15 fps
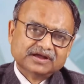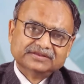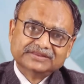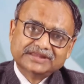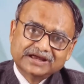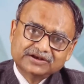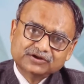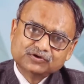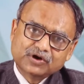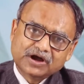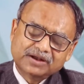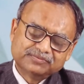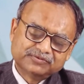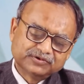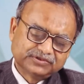Then you
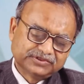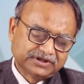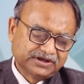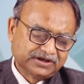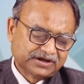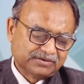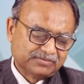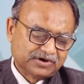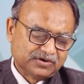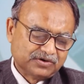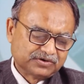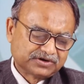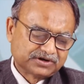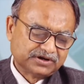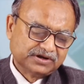have to think
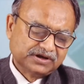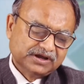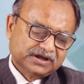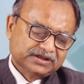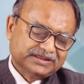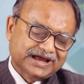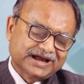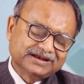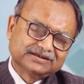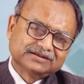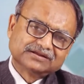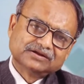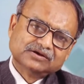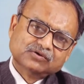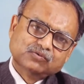about
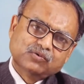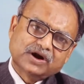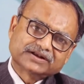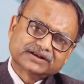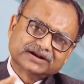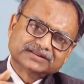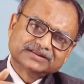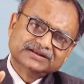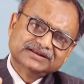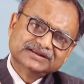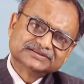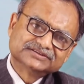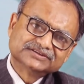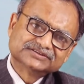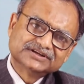that what are the
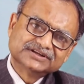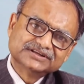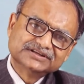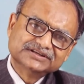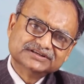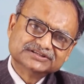necessary